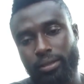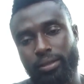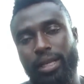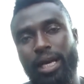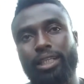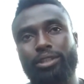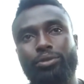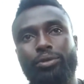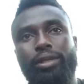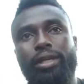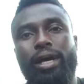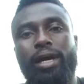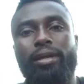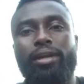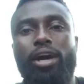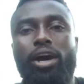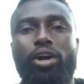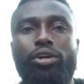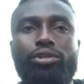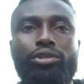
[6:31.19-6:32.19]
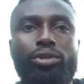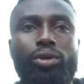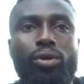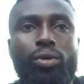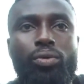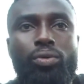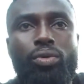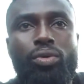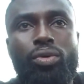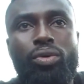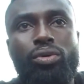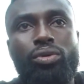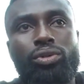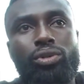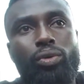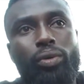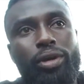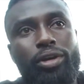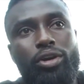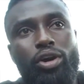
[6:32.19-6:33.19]
that's with that now also
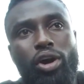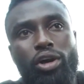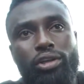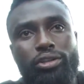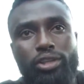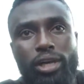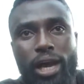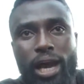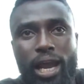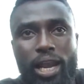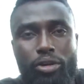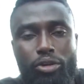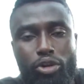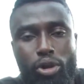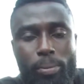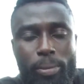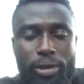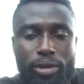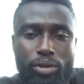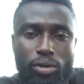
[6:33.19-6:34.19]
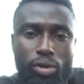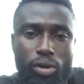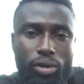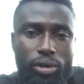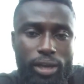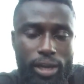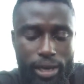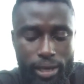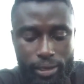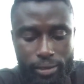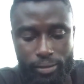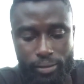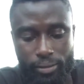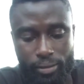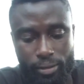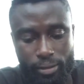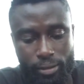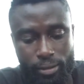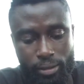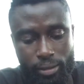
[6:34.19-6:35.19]
so when you go on, so I highly recommend you go online
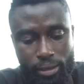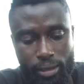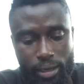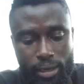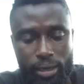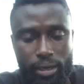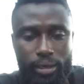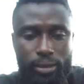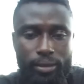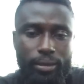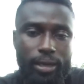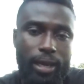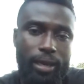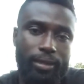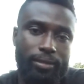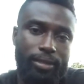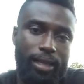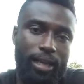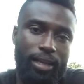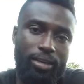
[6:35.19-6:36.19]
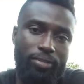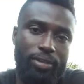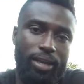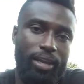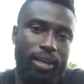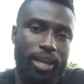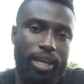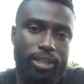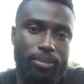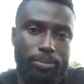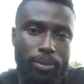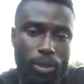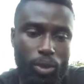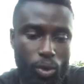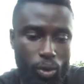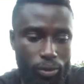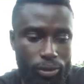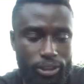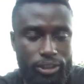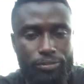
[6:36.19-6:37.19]
and like I said I'll leave the links
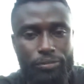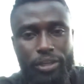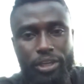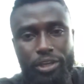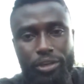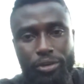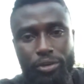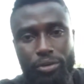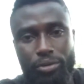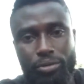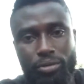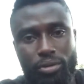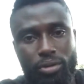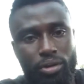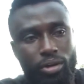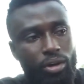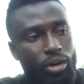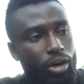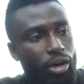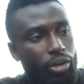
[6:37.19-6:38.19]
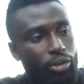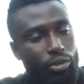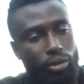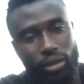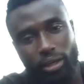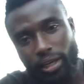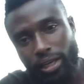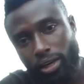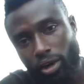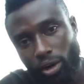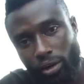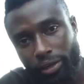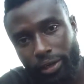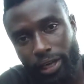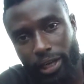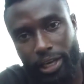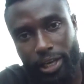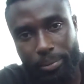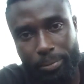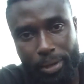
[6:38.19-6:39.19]
below this video or you could click on
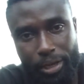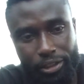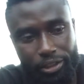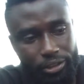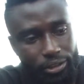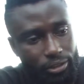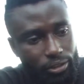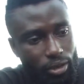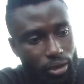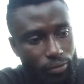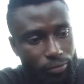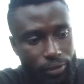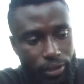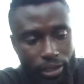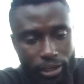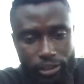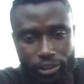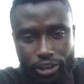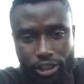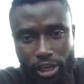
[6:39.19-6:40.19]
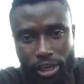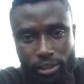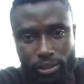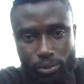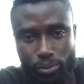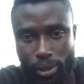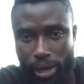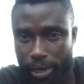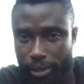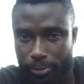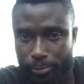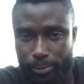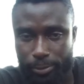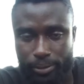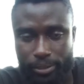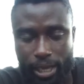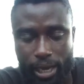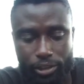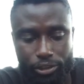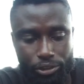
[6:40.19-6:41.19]
the image of the chairs right
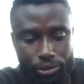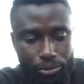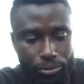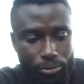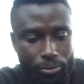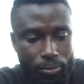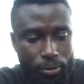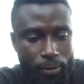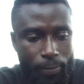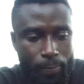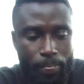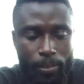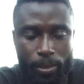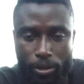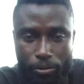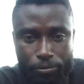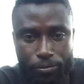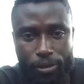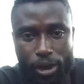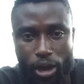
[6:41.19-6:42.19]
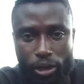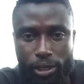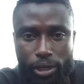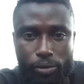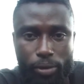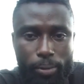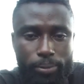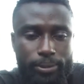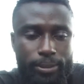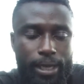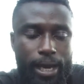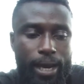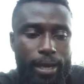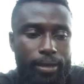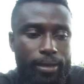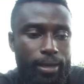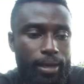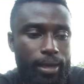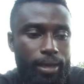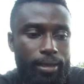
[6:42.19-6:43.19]
beside you if you are on the
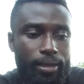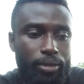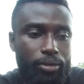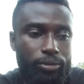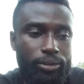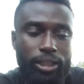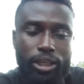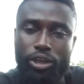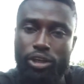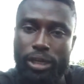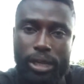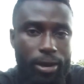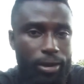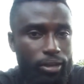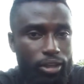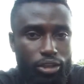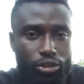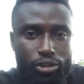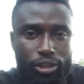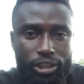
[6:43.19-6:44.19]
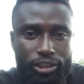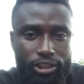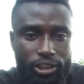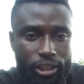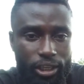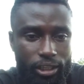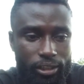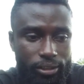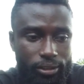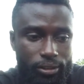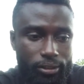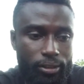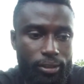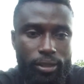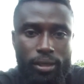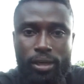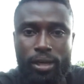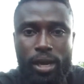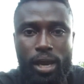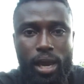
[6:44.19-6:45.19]
website and it will take you directly to the chairs
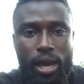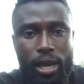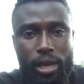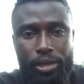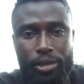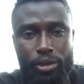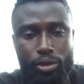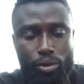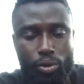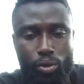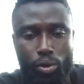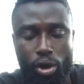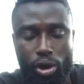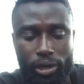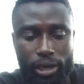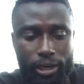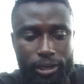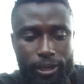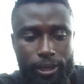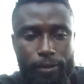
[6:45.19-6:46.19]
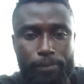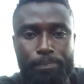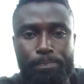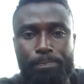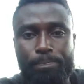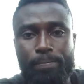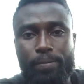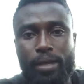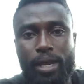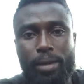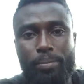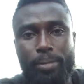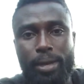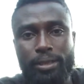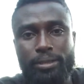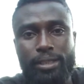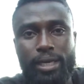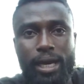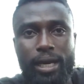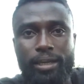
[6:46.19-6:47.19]
and you could order them. And
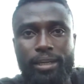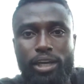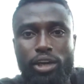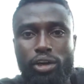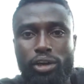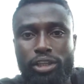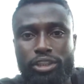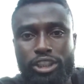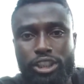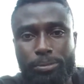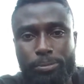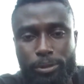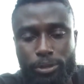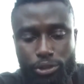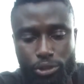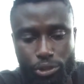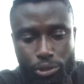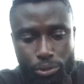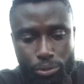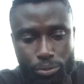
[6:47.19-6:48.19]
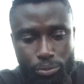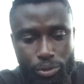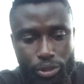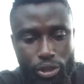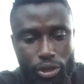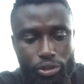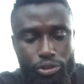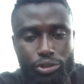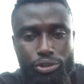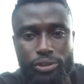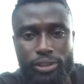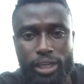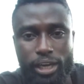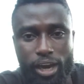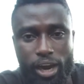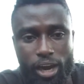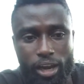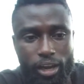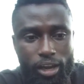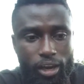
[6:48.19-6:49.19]
basically they're gonna ship it to you. You, choose the
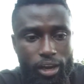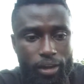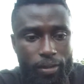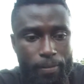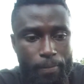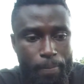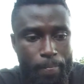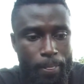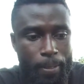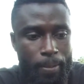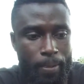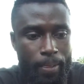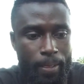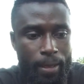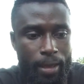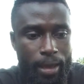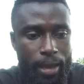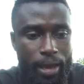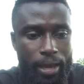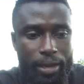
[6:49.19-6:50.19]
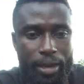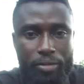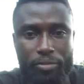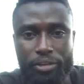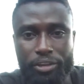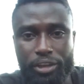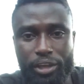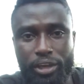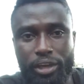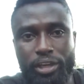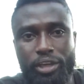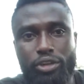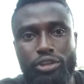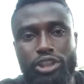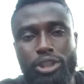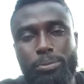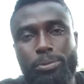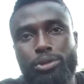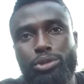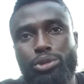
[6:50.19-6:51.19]
color and everything and they'll
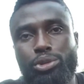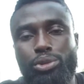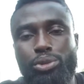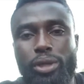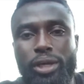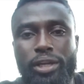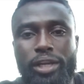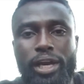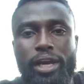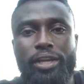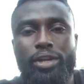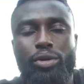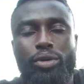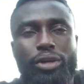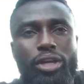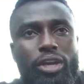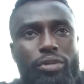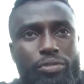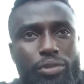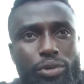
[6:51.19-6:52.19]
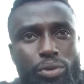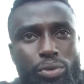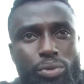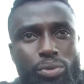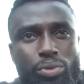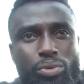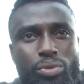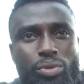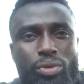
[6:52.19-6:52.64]
ship it to you. And then they'll give you